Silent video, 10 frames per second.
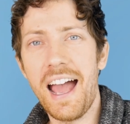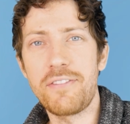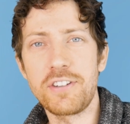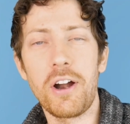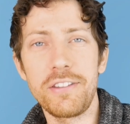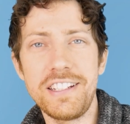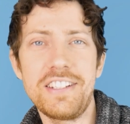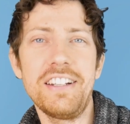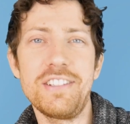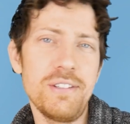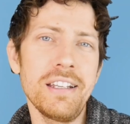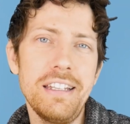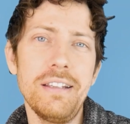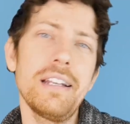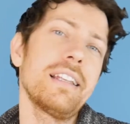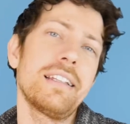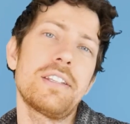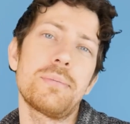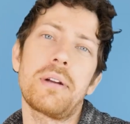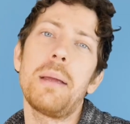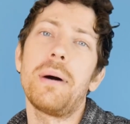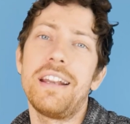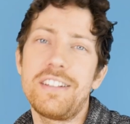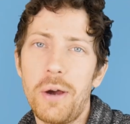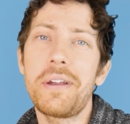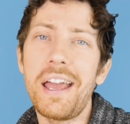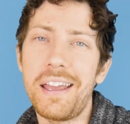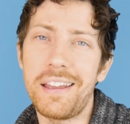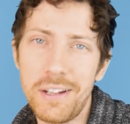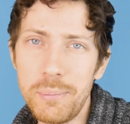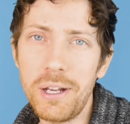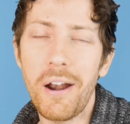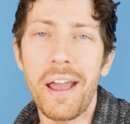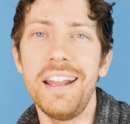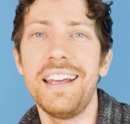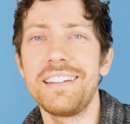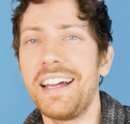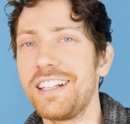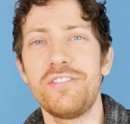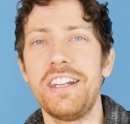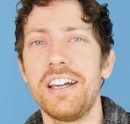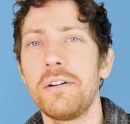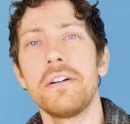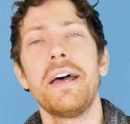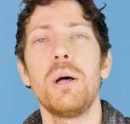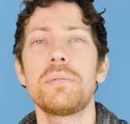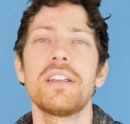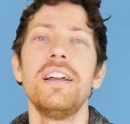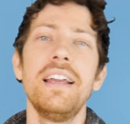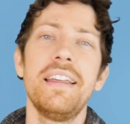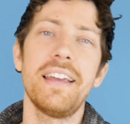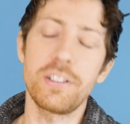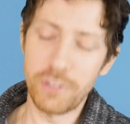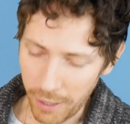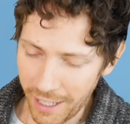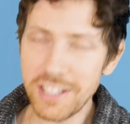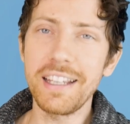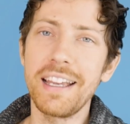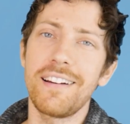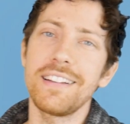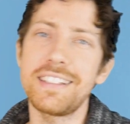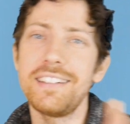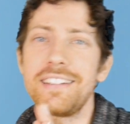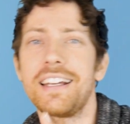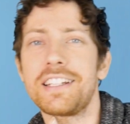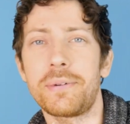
after all these years, you can you can click the subscribe button. It's okay. It'll be all right. And like the video helps. Thanks for watching and I'll see you in the next